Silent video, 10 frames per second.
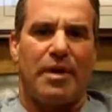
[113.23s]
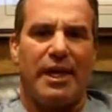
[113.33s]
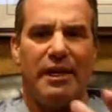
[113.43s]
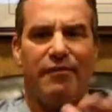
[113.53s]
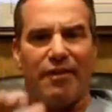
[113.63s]

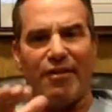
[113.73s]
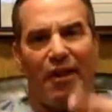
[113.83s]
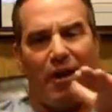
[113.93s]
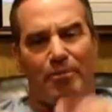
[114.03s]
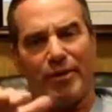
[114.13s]
evens
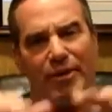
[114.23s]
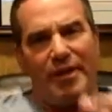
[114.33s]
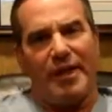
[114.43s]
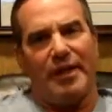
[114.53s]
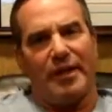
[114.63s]
up
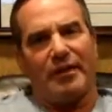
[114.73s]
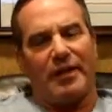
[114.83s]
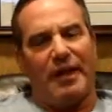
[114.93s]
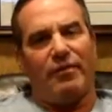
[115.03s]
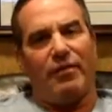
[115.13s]
the
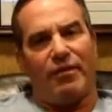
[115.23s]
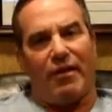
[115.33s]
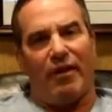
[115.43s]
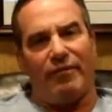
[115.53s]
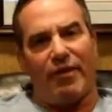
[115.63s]
levels
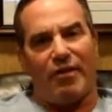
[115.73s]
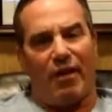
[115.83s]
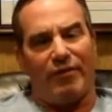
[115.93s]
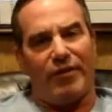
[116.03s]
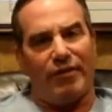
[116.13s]
of the
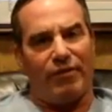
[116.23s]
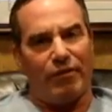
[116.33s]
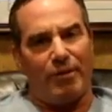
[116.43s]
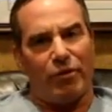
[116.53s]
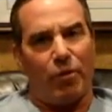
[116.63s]
soft tissue
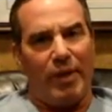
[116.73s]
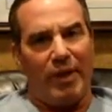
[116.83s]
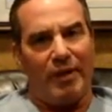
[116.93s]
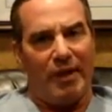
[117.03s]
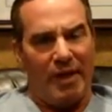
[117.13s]

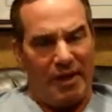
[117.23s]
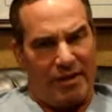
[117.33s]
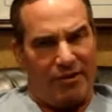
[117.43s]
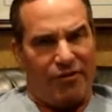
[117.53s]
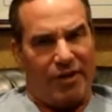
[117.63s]
between
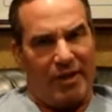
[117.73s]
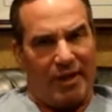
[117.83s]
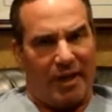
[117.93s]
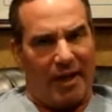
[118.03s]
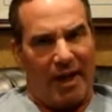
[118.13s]
the cheek
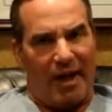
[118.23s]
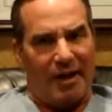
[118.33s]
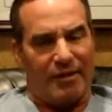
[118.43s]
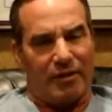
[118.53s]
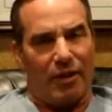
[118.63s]

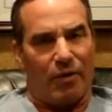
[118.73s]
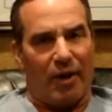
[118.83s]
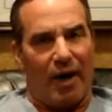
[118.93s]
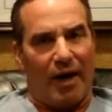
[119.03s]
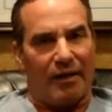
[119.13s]
and the lower
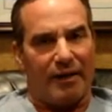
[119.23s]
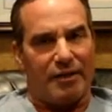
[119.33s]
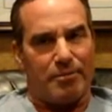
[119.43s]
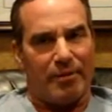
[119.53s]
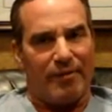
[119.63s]
eyelid
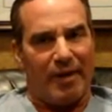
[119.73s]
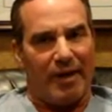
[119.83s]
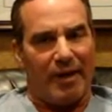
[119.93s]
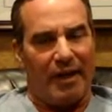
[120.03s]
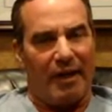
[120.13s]
to
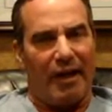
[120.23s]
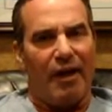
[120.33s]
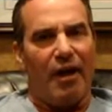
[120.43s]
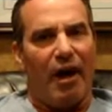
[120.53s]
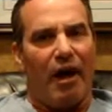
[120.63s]
provide
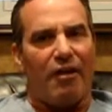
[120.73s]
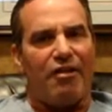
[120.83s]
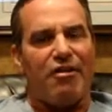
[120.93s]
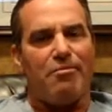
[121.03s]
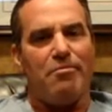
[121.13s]
a
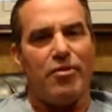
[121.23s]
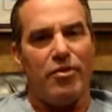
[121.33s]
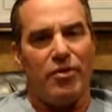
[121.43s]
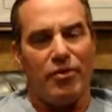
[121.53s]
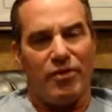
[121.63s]

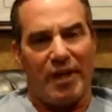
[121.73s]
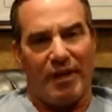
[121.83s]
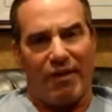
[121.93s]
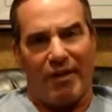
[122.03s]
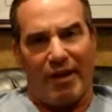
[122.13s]
smooth and
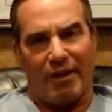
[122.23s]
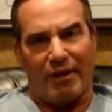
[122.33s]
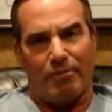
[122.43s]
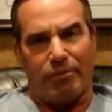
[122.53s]
aesthetically